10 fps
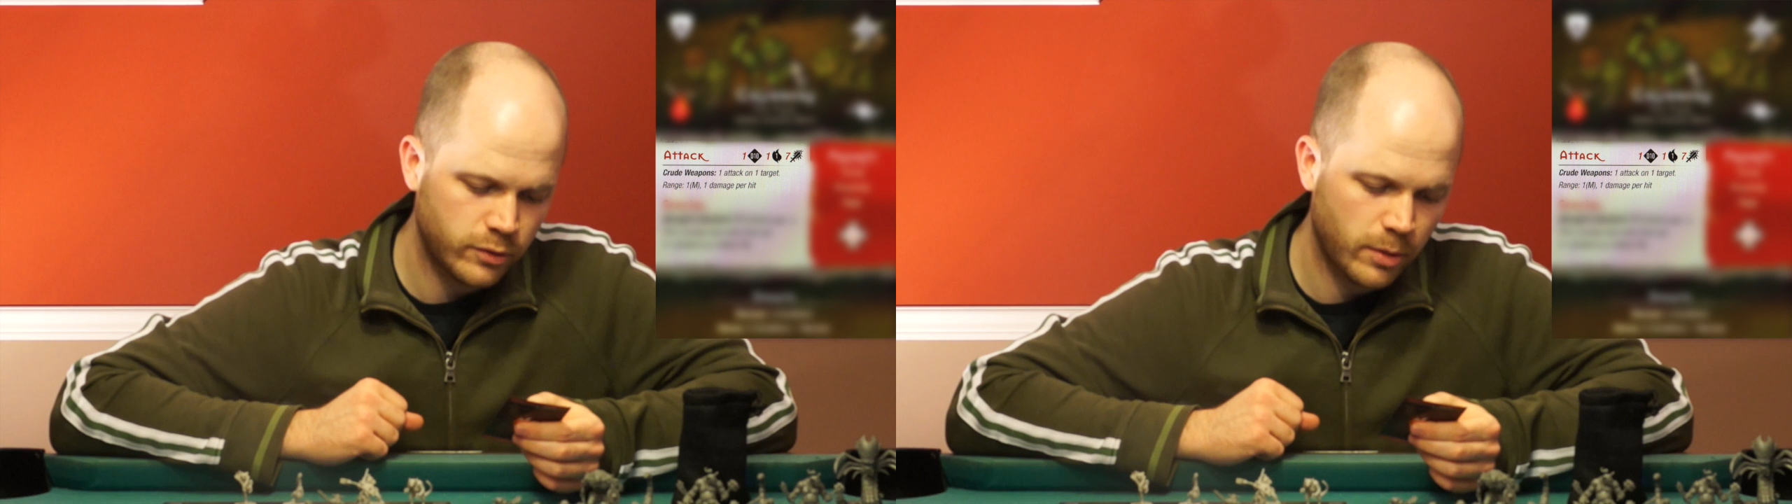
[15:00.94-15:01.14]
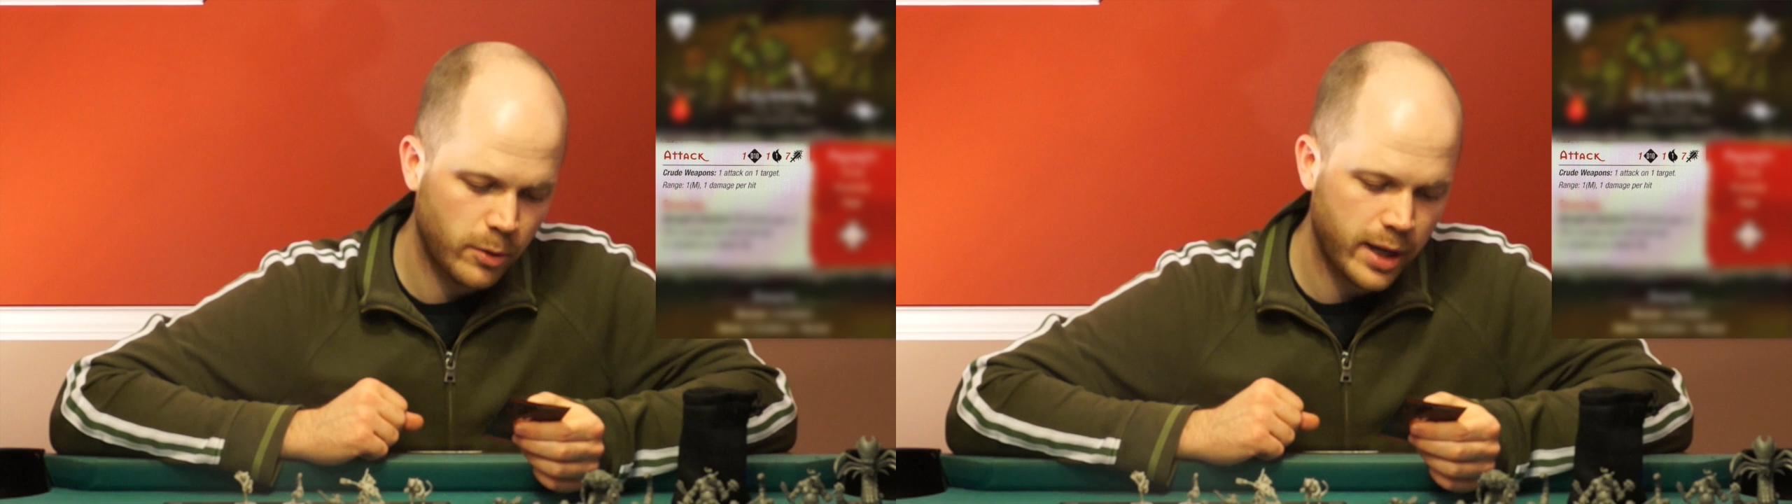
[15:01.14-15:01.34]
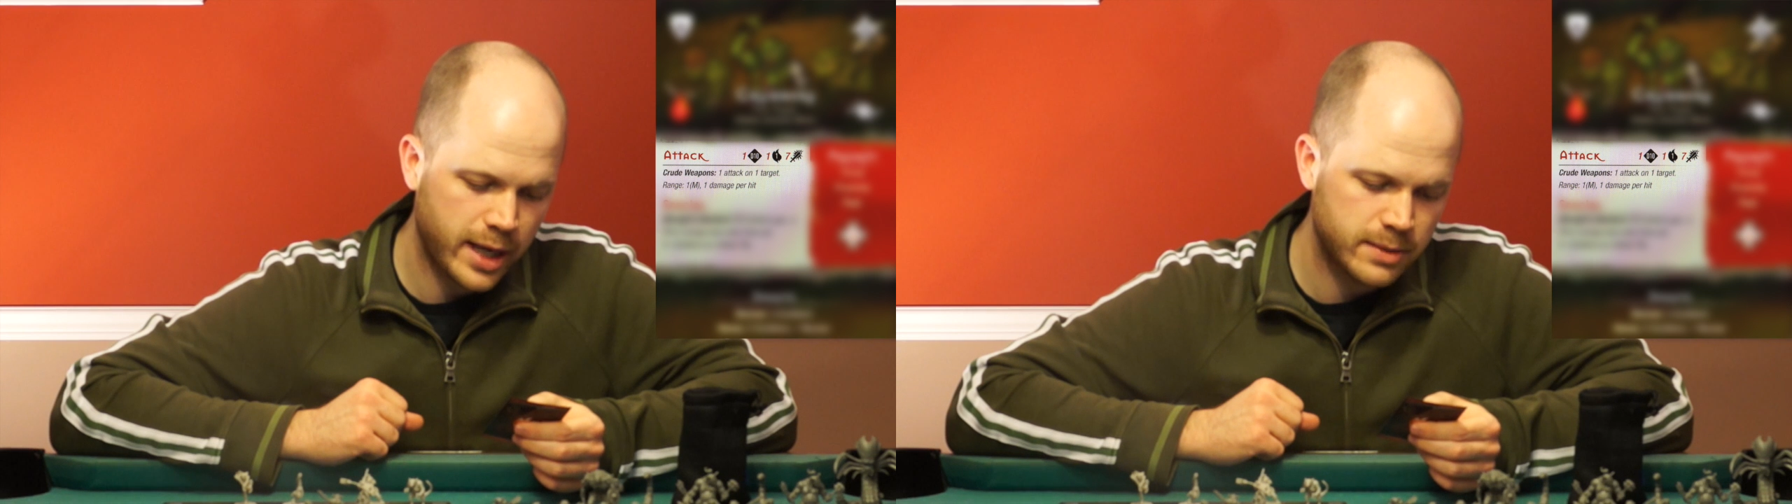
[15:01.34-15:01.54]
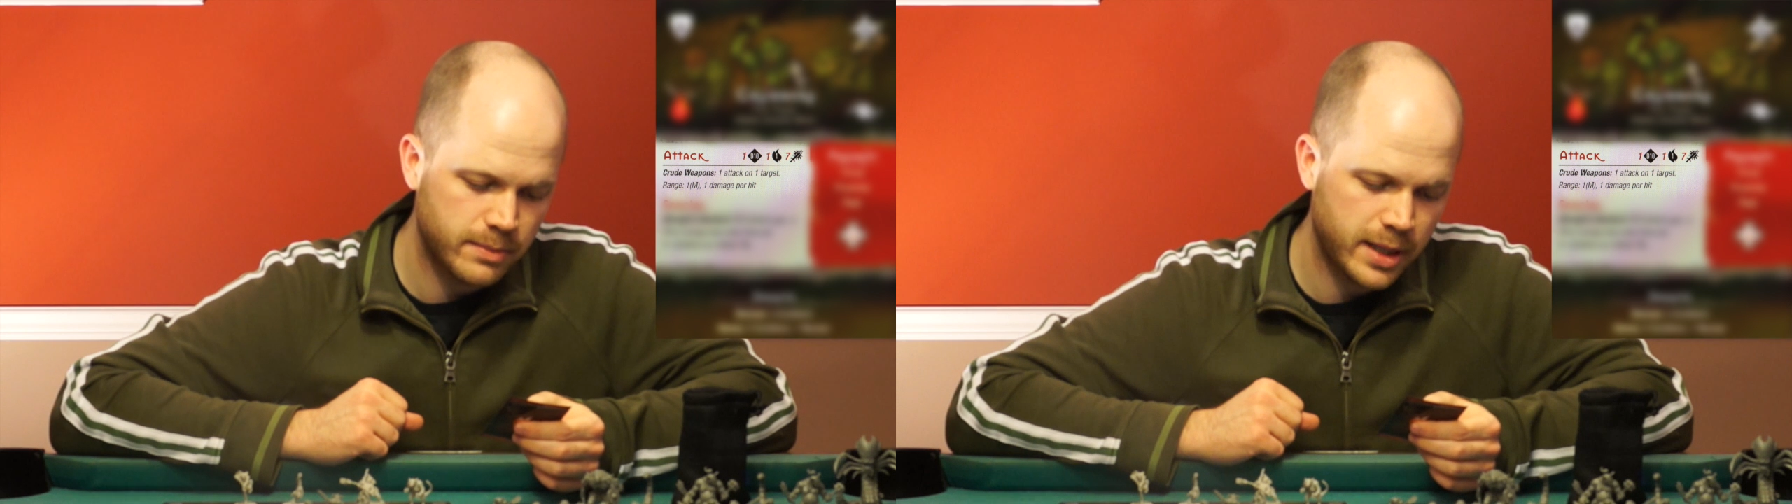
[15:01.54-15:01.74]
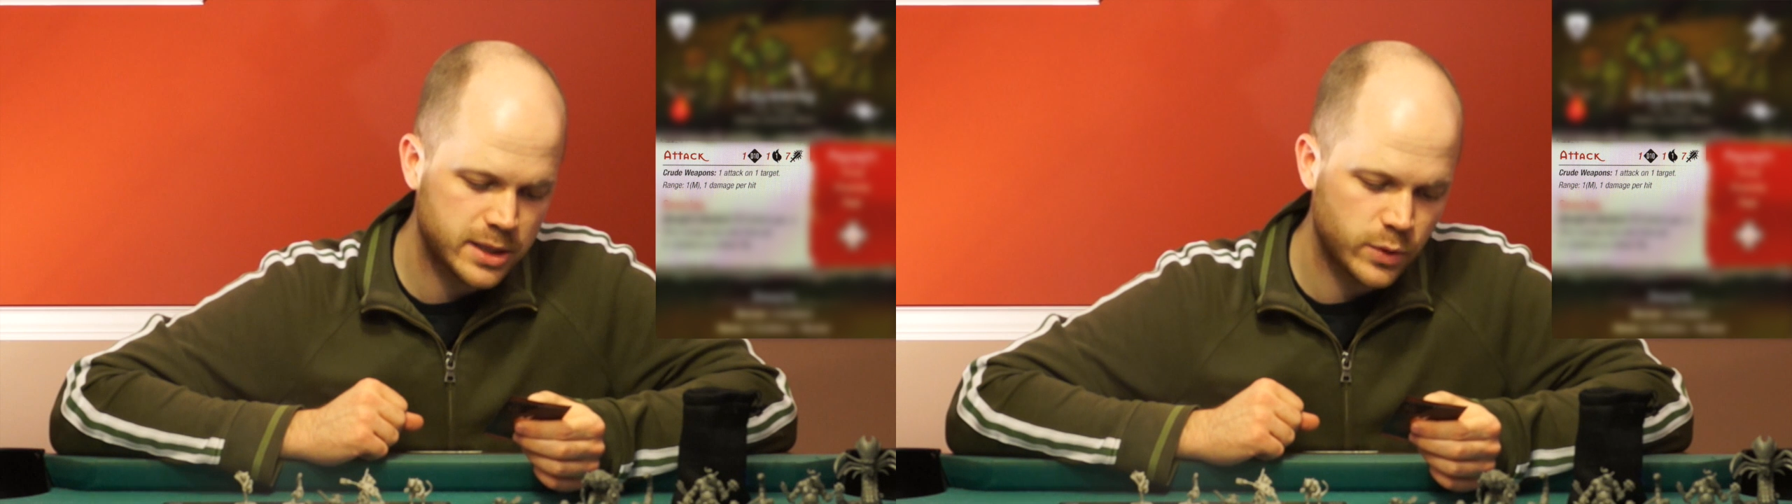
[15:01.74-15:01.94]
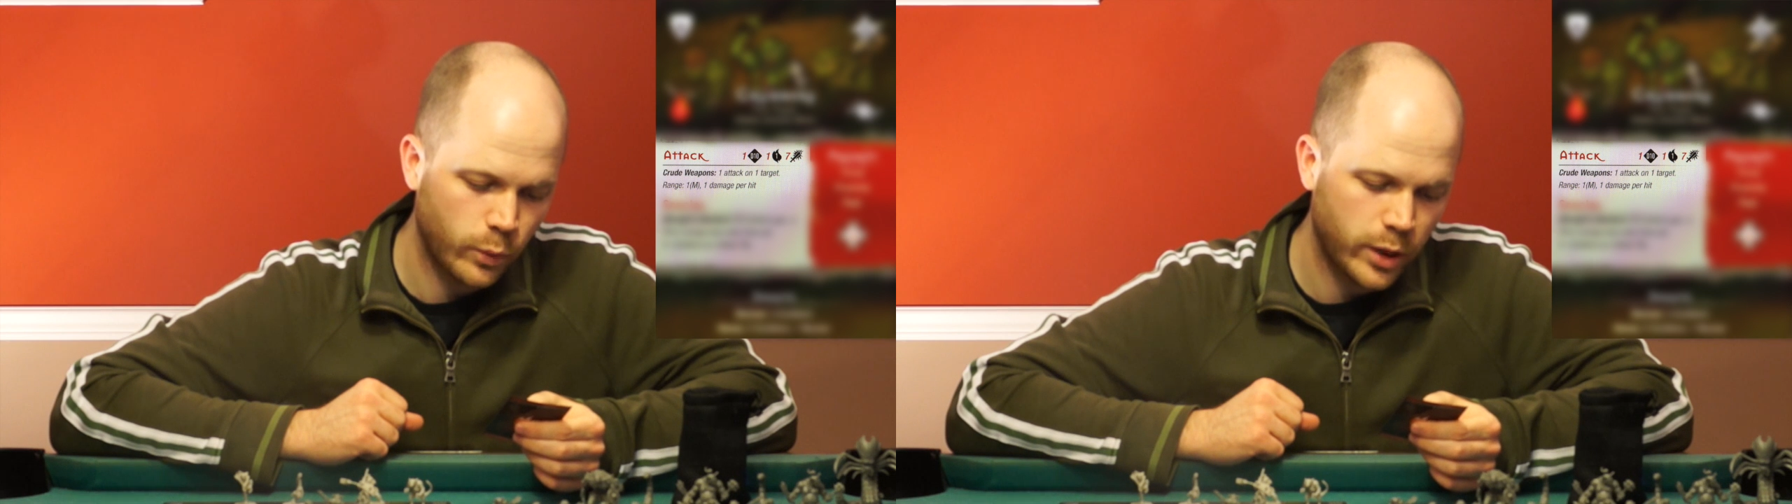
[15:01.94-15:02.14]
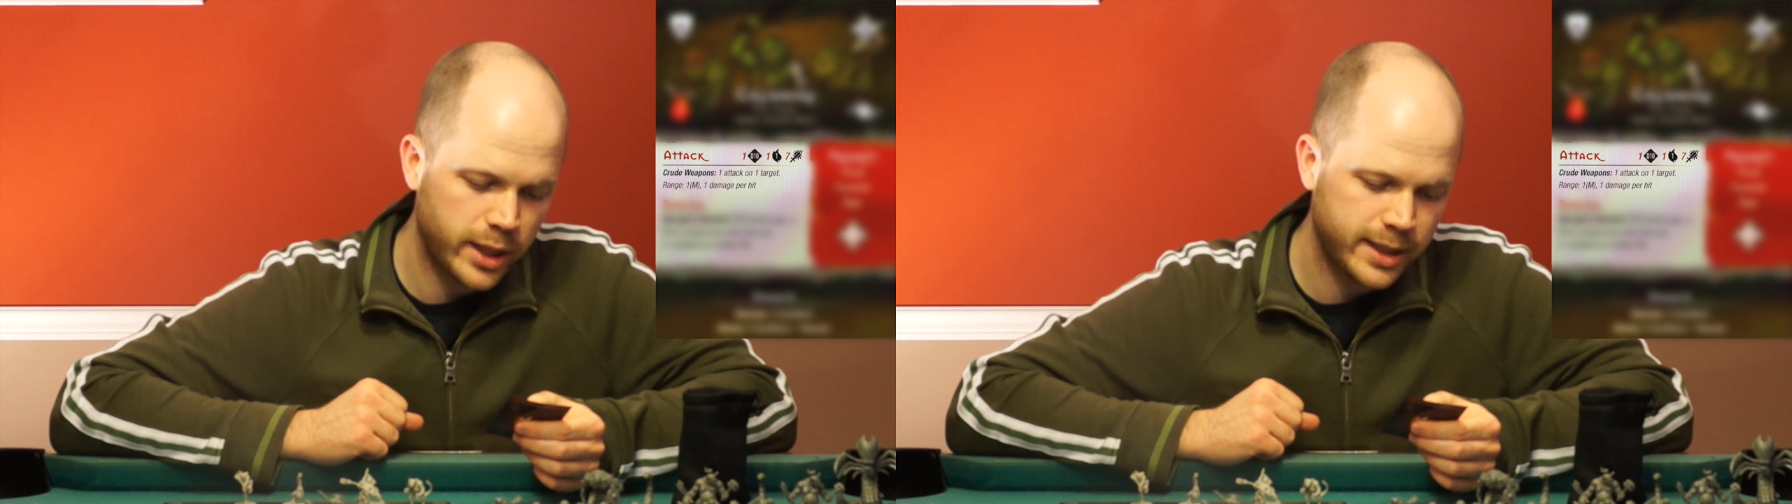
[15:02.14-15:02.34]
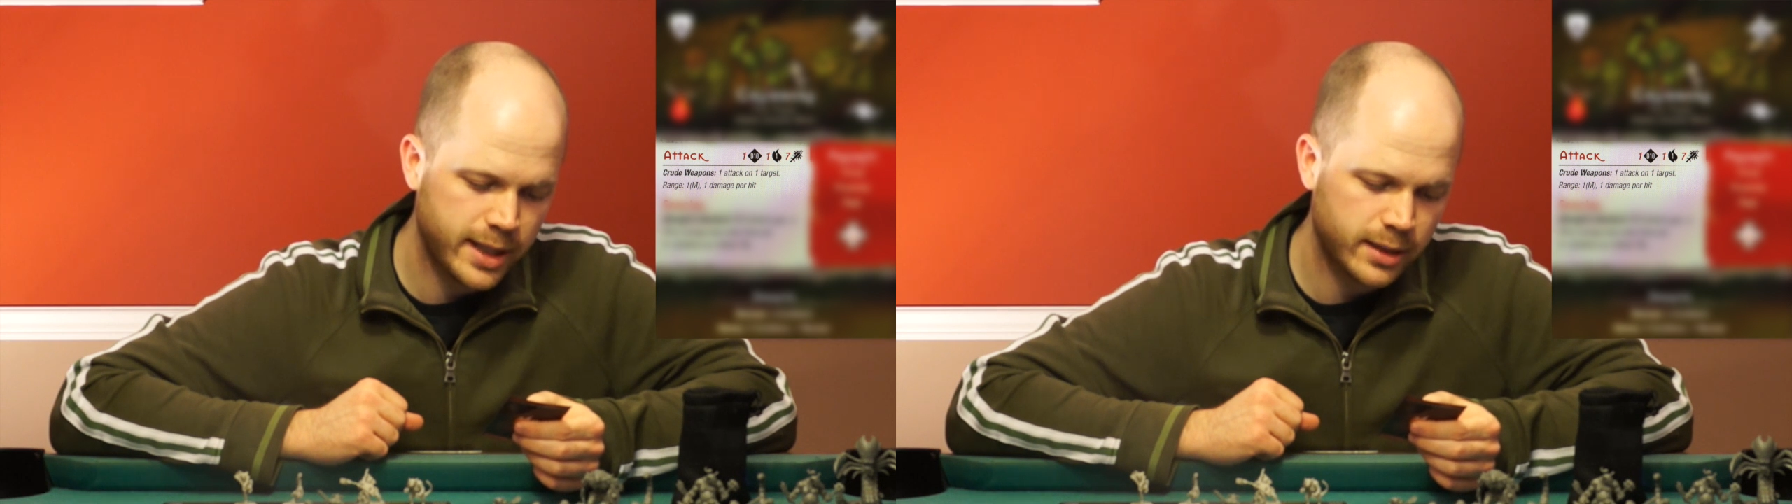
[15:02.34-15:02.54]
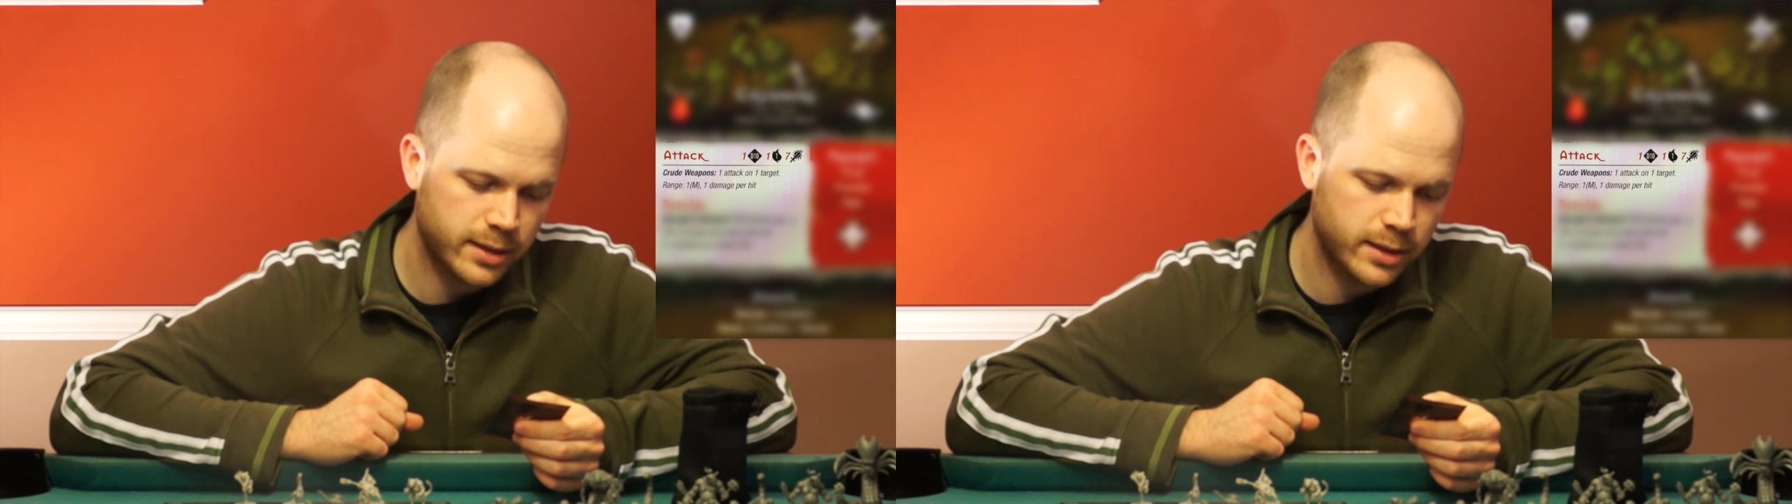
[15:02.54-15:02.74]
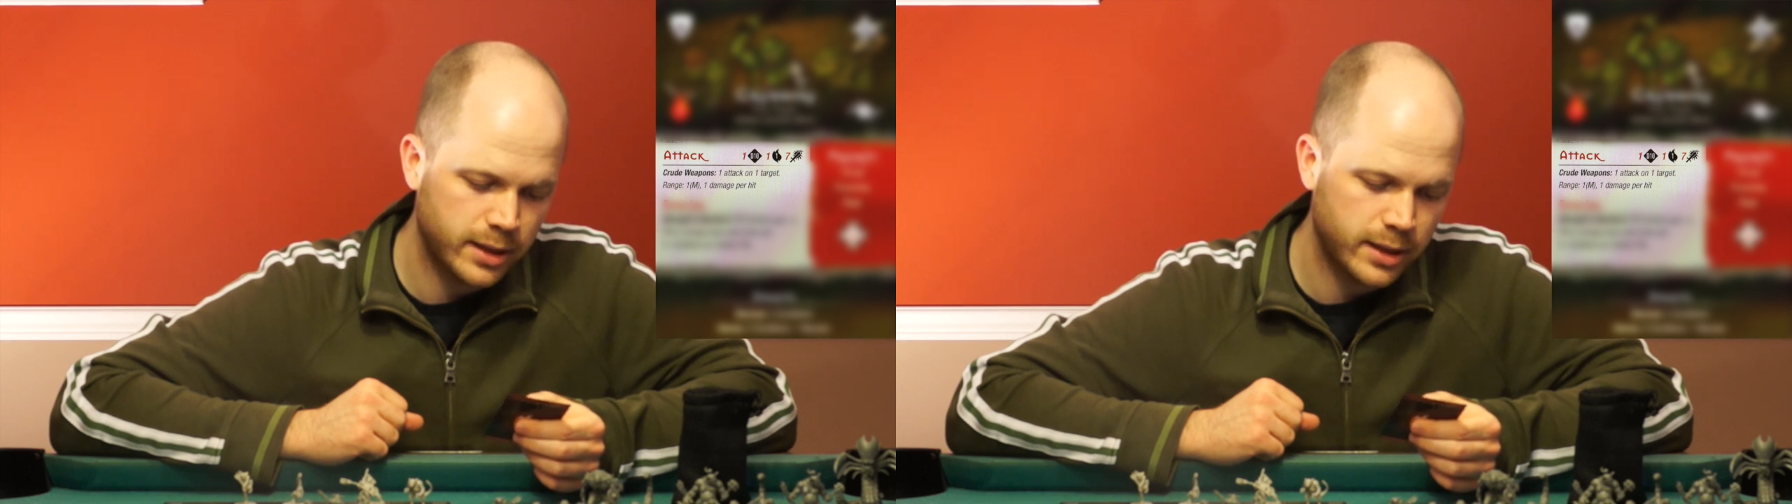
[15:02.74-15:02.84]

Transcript: grubber makes one attack